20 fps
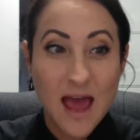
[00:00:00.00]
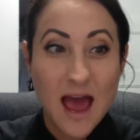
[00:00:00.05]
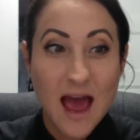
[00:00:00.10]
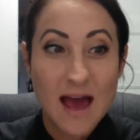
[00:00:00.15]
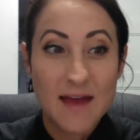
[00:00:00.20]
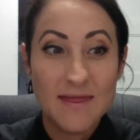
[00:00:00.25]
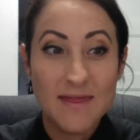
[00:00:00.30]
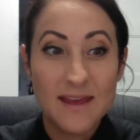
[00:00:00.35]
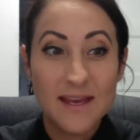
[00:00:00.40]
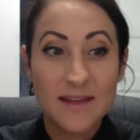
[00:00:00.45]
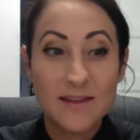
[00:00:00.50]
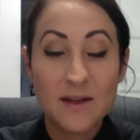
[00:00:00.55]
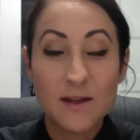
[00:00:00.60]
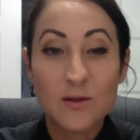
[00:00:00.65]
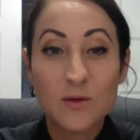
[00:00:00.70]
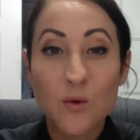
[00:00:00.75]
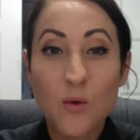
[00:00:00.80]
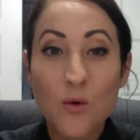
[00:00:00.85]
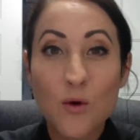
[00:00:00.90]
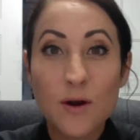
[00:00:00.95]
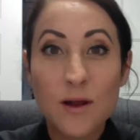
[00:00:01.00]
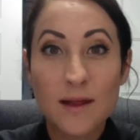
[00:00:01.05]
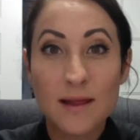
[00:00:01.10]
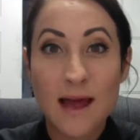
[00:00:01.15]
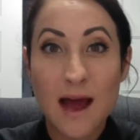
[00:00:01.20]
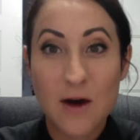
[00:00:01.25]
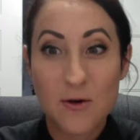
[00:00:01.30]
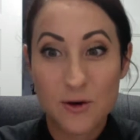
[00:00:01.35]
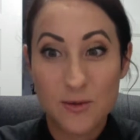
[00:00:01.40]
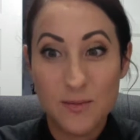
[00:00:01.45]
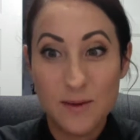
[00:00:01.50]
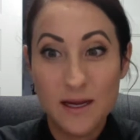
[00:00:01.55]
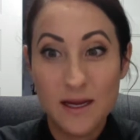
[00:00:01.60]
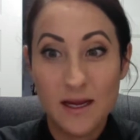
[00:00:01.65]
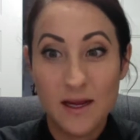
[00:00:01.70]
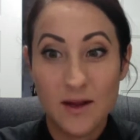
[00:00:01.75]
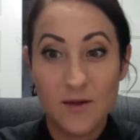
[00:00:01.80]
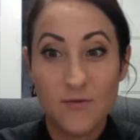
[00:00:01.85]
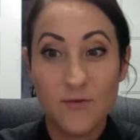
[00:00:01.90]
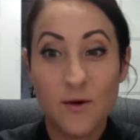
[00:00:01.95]
And then the Lord allowed
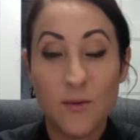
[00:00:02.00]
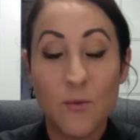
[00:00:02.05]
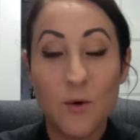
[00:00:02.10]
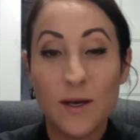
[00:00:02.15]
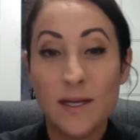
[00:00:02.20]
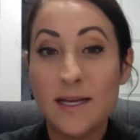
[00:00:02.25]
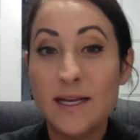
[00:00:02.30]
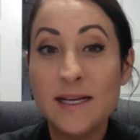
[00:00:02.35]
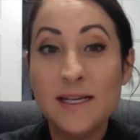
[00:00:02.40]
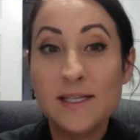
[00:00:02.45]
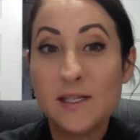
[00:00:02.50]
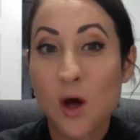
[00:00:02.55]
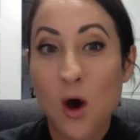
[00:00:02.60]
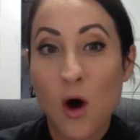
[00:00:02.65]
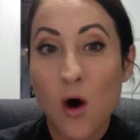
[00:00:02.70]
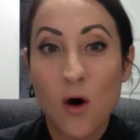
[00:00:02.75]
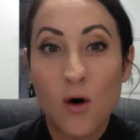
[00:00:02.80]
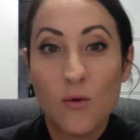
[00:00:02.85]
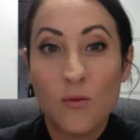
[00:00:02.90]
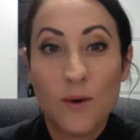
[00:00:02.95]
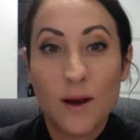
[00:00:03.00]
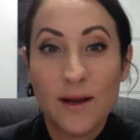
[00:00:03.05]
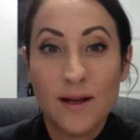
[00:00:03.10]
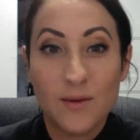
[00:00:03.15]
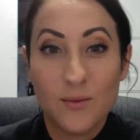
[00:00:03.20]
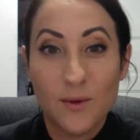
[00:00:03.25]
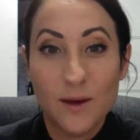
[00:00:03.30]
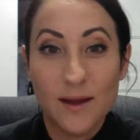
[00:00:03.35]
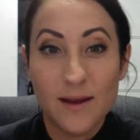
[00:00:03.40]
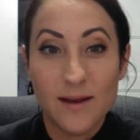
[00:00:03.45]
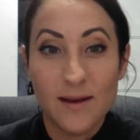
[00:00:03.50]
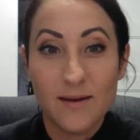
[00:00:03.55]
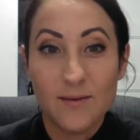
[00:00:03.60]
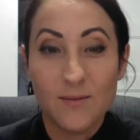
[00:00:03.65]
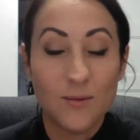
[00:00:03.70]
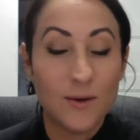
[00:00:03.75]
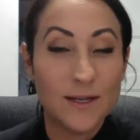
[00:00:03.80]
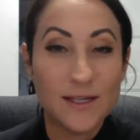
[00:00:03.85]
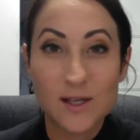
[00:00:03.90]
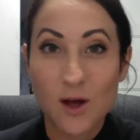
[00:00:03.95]
me, from what he's already written,
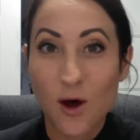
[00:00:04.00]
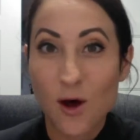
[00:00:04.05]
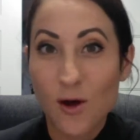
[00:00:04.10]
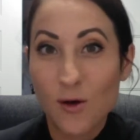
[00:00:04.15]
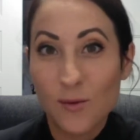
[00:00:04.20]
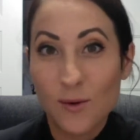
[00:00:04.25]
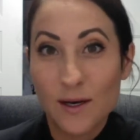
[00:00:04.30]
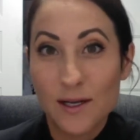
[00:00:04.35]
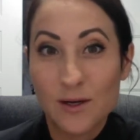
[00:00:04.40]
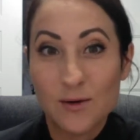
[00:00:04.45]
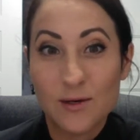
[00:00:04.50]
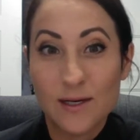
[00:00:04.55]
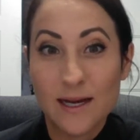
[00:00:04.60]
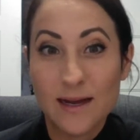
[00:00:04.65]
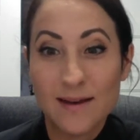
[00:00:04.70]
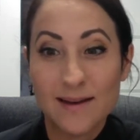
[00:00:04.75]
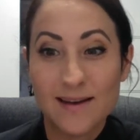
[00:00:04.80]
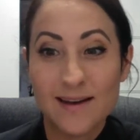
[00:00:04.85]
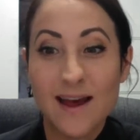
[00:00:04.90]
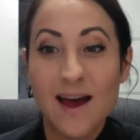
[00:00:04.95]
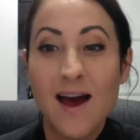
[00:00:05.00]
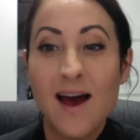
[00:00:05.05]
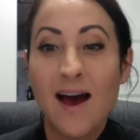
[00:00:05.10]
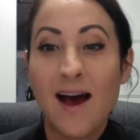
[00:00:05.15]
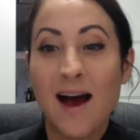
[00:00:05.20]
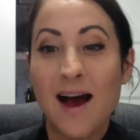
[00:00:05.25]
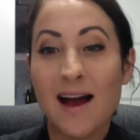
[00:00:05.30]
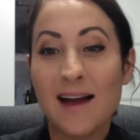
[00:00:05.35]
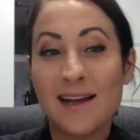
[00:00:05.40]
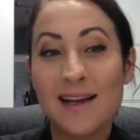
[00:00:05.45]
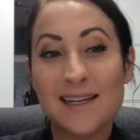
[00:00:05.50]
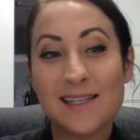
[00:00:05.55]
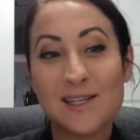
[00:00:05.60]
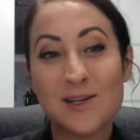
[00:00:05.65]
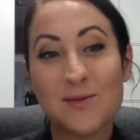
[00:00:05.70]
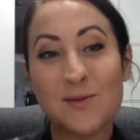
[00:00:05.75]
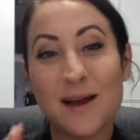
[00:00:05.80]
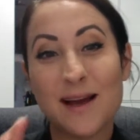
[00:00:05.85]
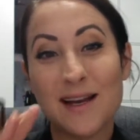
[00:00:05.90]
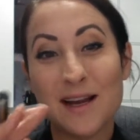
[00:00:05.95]
what he's already created, I got
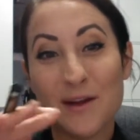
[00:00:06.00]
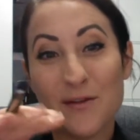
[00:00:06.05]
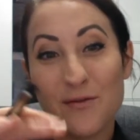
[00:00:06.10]
to write a